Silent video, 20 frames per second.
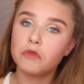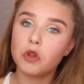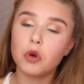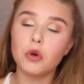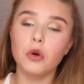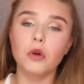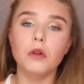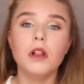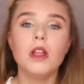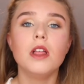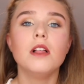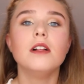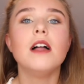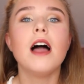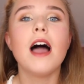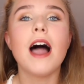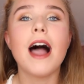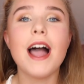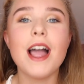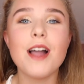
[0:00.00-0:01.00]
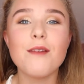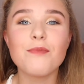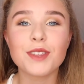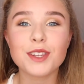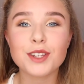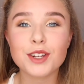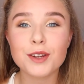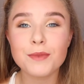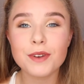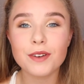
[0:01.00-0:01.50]
Cool. And
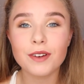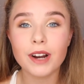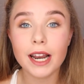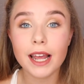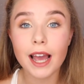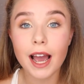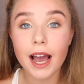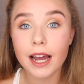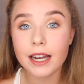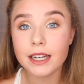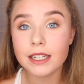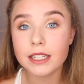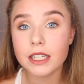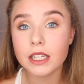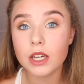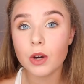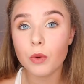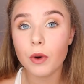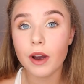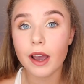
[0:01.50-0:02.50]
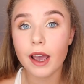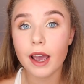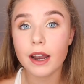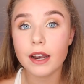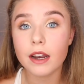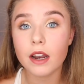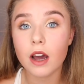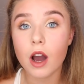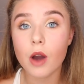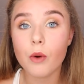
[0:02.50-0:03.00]
that's going to be really handy
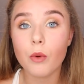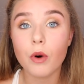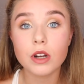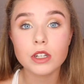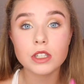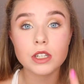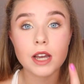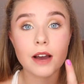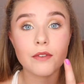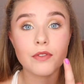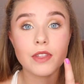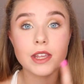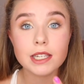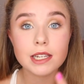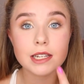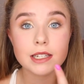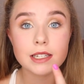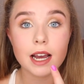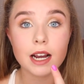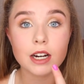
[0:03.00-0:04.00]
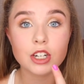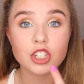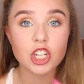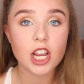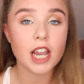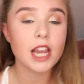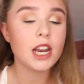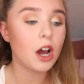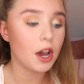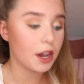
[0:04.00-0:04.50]
when I want to have this exact
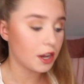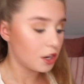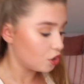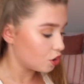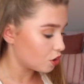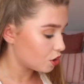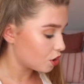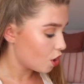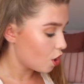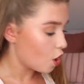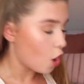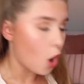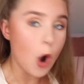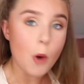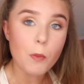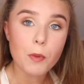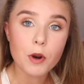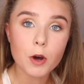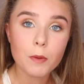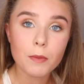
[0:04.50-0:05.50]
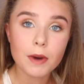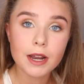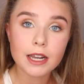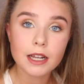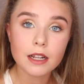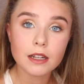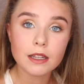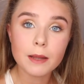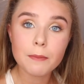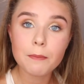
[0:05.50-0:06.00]
shade. I can just open up my
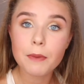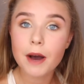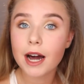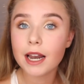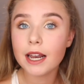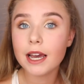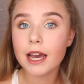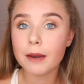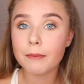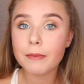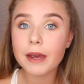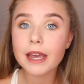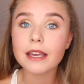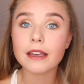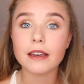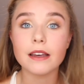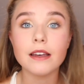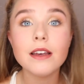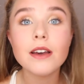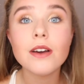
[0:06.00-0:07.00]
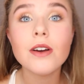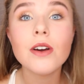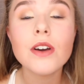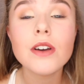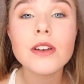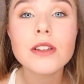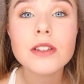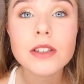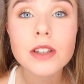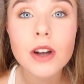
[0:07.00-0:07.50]
little lip palette and make it.
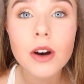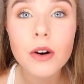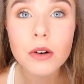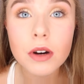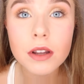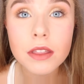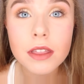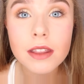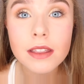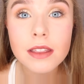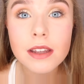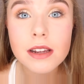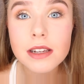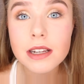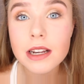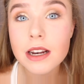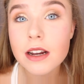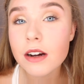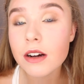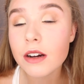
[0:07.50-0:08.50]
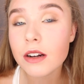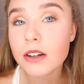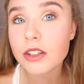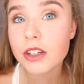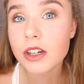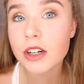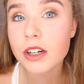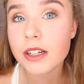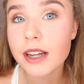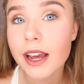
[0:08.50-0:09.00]
So I think this look
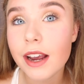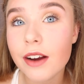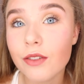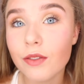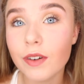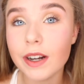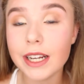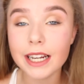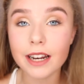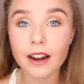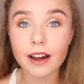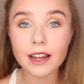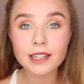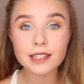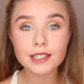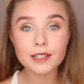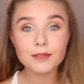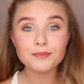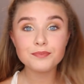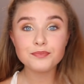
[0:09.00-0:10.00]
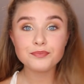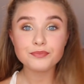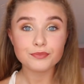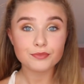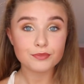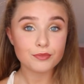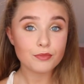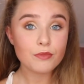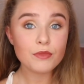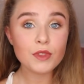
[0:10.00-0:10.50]
turned out really nice.
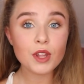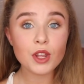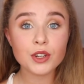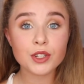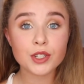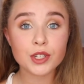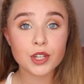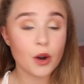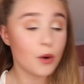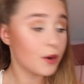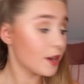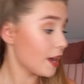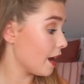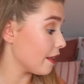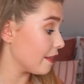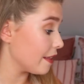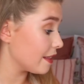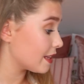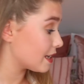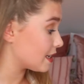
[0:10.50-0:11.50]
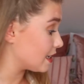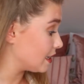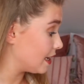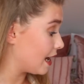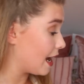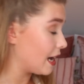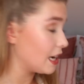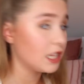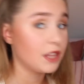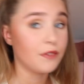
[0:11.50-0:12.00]
So yeah, I think this is
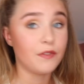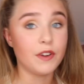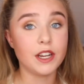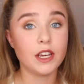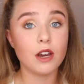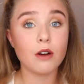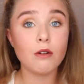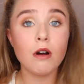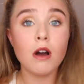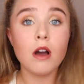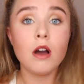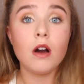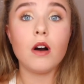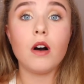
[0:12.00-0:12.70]
the end of the video.